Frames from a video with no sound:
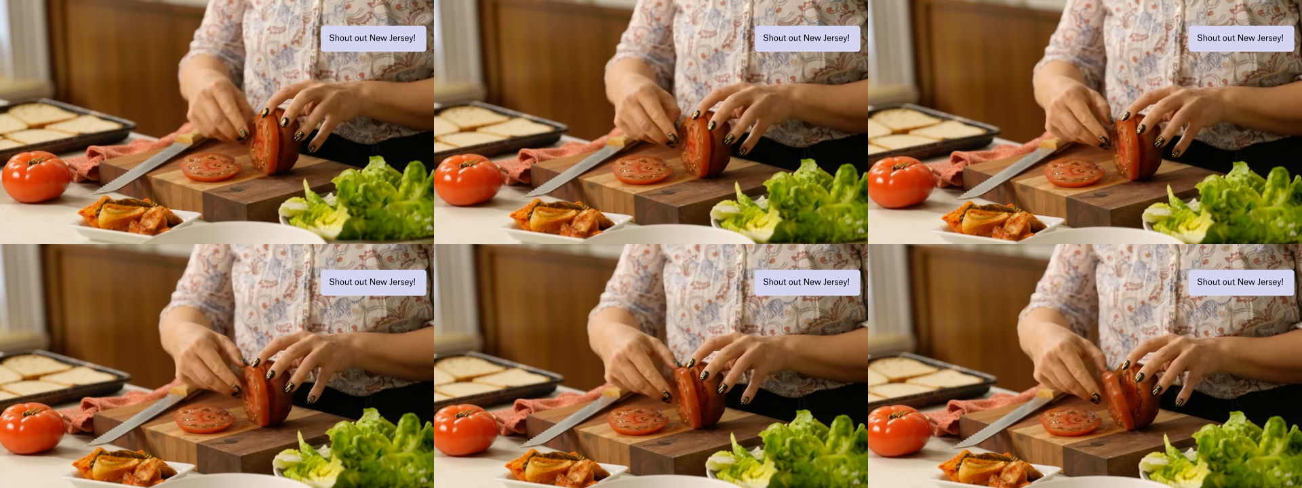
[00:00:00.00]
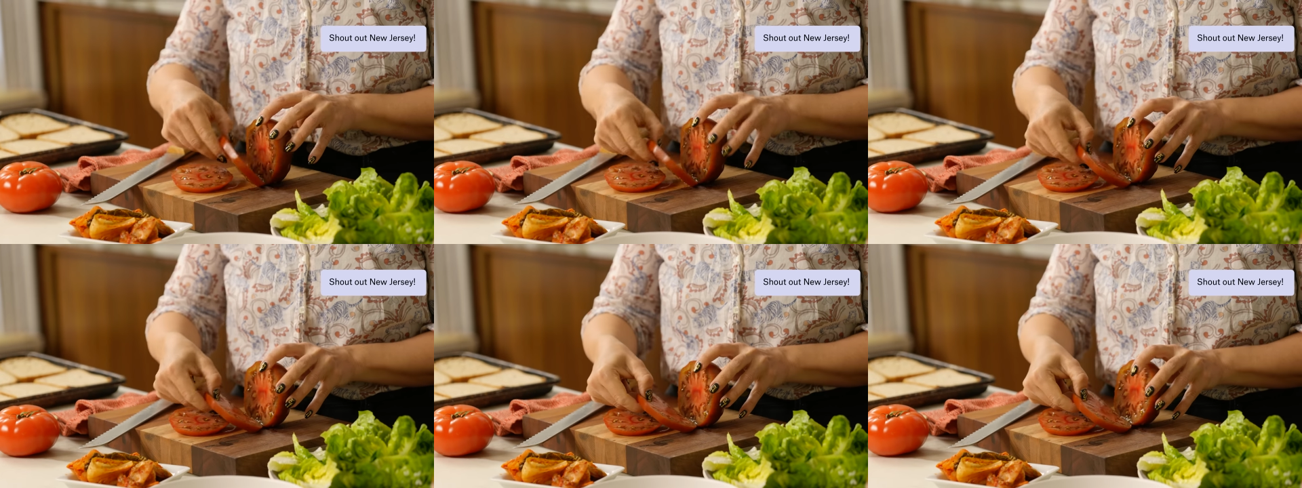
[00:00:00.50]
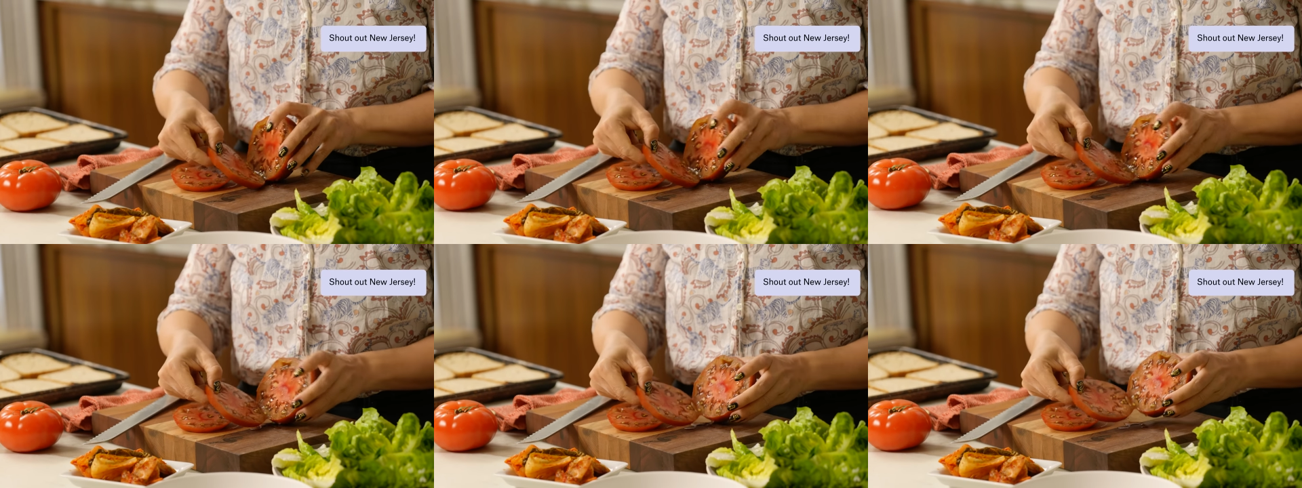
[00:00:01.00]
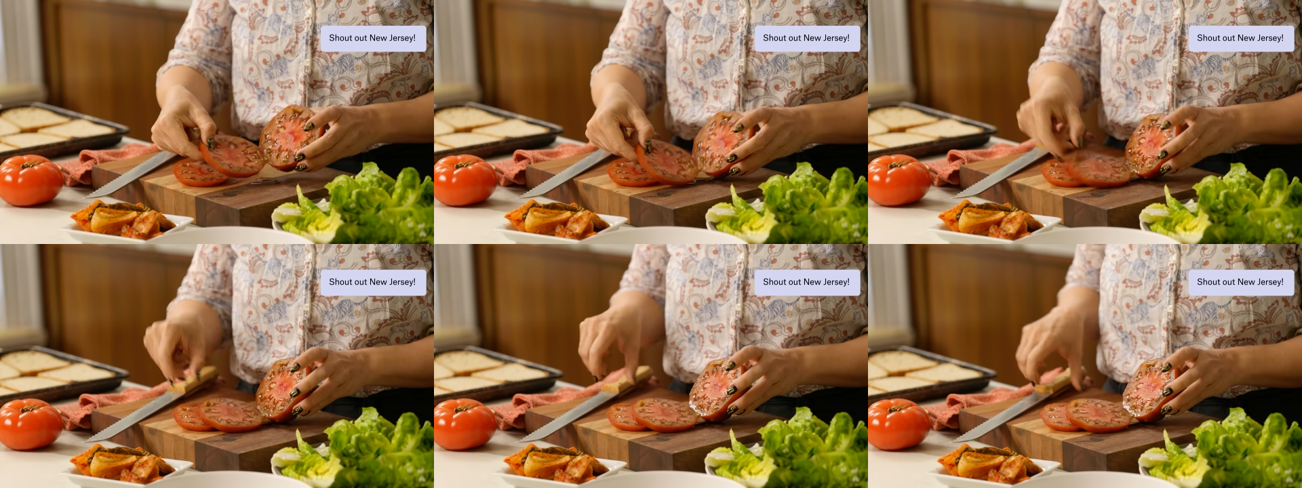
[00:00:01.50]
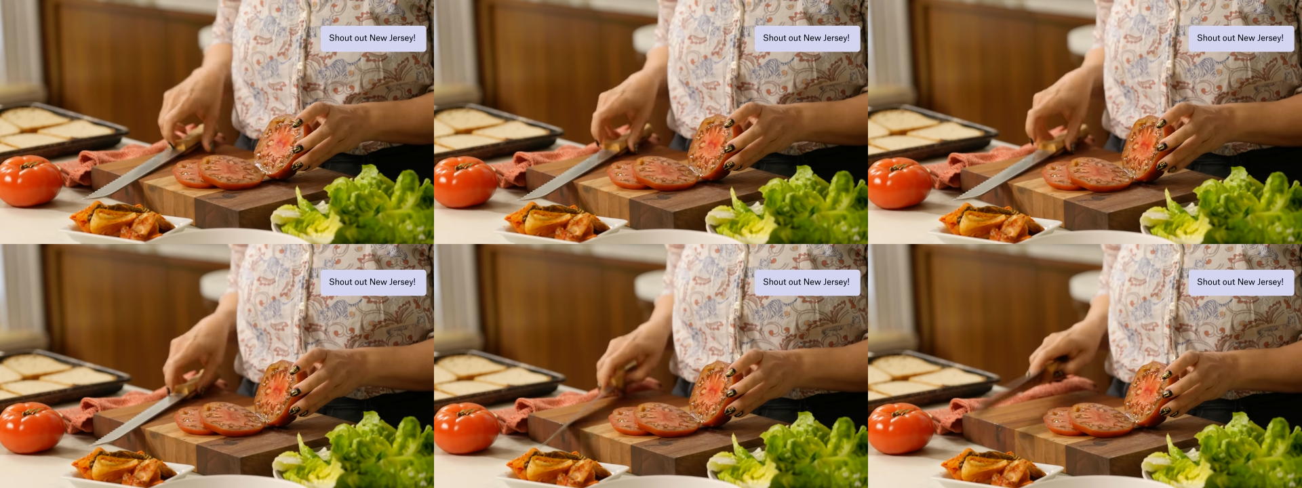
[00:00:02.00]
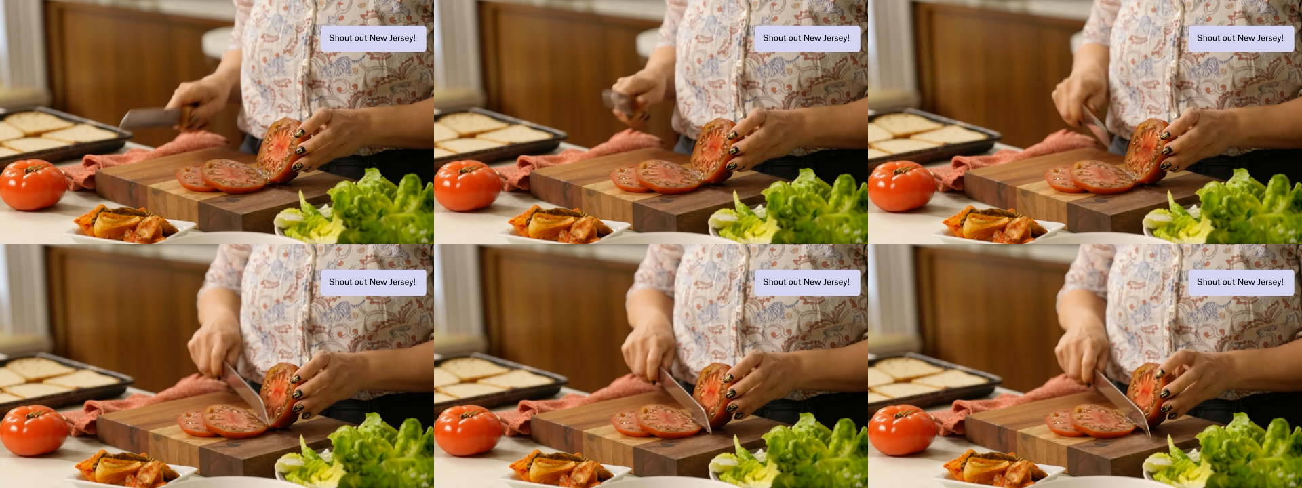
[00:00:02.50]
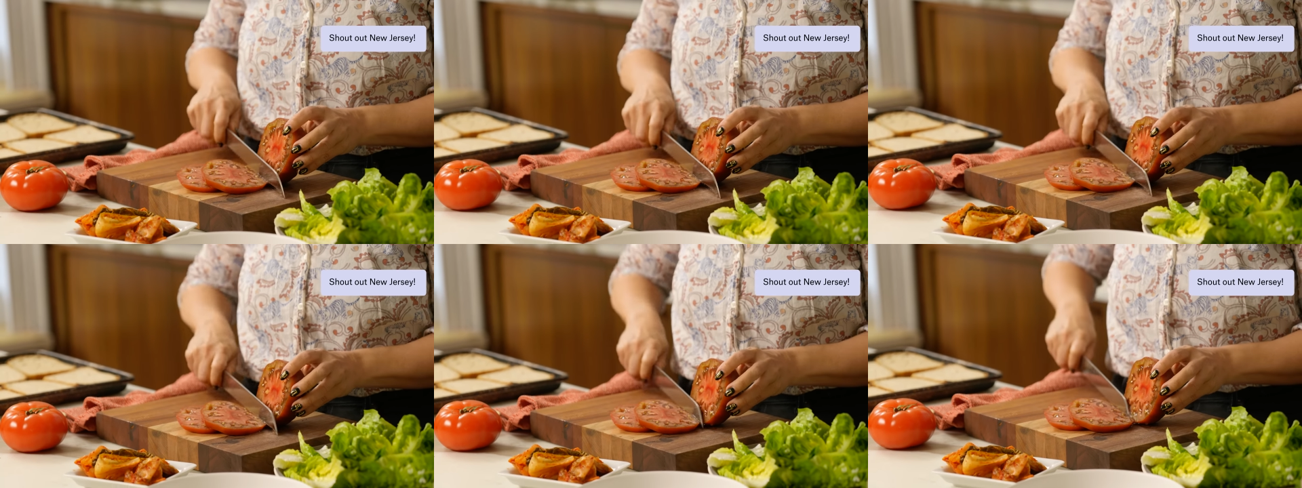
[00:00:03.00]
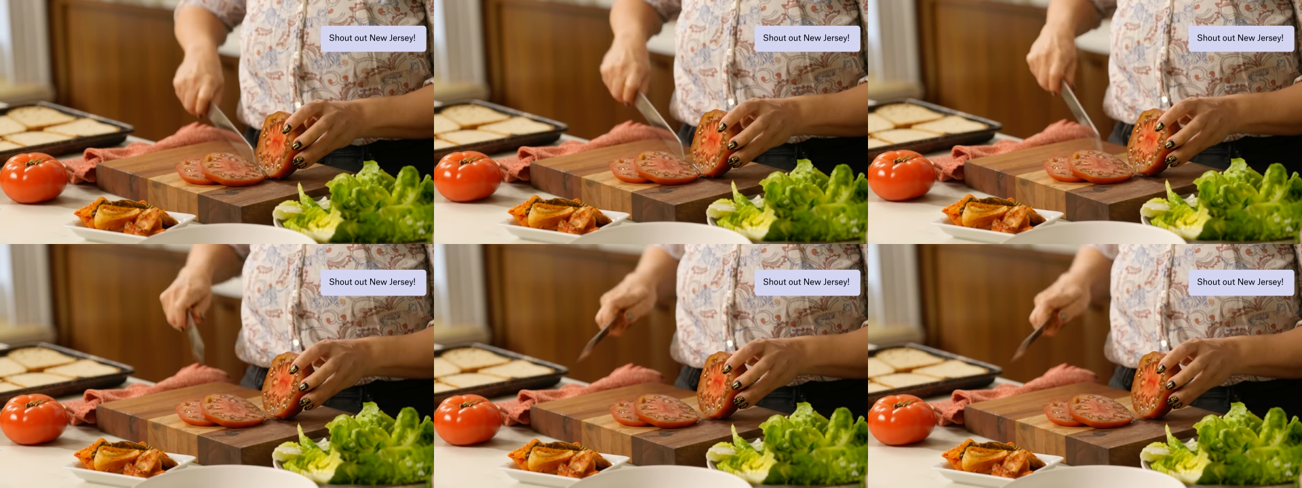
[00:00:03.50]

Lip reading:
No face is visible, so there are no lips to read.